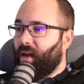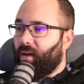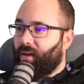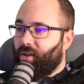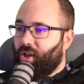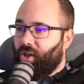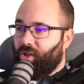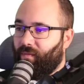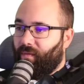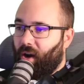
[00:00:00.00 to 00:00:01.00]
You can
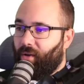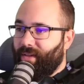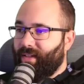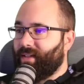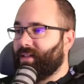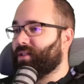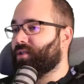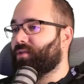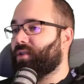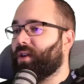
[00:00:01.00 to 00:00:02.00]
change the fire resistance,
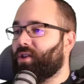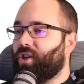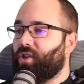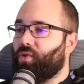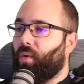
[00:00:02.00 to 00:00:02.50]
so you can change